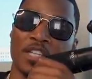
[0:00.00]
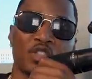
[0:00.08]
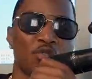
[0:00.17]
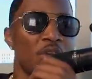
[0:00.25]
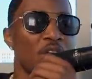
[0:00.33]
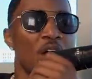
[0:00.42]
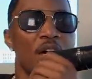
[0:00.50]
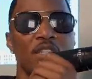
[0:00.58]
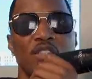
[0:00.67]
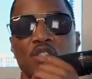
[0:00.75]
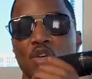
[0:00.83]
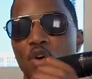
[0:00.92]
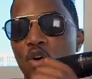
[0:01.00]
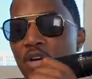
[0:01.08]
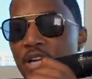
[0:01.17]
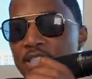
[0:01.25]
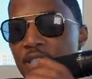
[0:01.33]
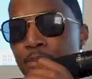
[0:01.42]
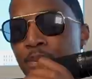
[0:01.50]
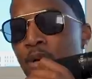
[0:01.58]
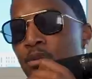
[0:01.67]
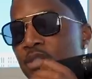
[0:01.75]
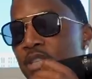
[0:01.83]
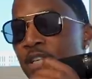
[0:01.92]
A street connoisseur is a
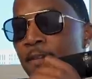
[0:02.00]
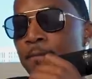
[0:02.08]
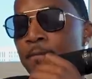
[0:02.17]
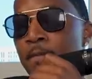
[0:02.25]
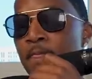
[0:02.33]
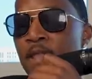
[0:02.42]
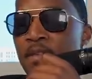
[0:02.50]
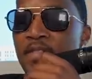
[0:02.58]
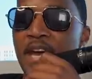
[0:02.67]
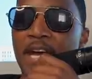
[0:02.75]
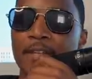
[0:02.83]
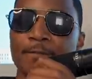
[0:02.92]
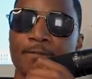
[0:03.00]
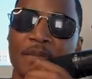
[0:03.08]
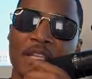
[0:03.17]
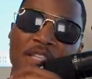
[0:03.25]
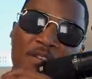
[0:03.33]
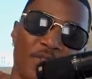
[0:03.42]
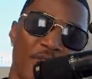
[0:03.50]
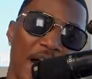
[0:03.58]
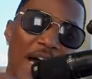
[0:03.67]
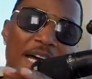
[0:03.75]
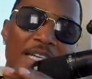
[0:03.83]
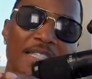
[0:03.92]
person that
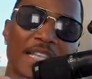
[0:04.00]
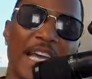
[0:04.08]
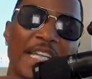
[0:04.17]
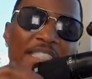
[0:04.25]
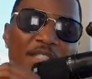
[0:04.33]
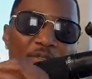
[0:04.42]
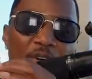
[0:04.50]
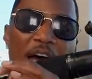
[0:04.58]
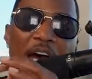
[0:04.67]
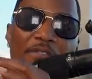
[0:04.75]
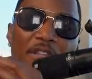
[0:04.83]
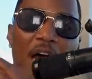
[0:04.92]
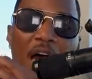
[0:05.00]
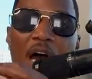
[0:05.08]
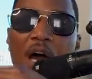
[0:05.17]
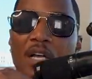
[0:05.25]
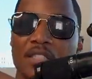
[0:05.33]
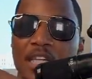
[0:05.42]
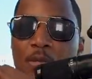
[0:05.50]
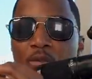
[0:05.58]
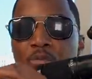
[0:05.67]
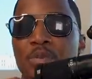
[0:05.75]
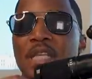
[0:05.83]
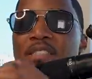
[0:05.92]
defied and survived the odds that
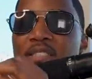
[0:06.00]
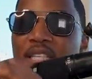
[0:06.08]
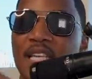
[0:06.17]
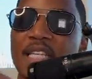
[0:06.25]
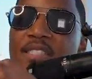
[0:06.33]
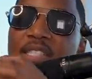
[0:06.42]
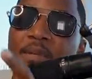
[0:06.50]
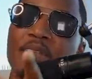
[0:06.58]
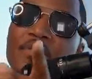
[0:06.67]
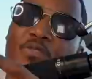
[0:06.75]
was placed against them to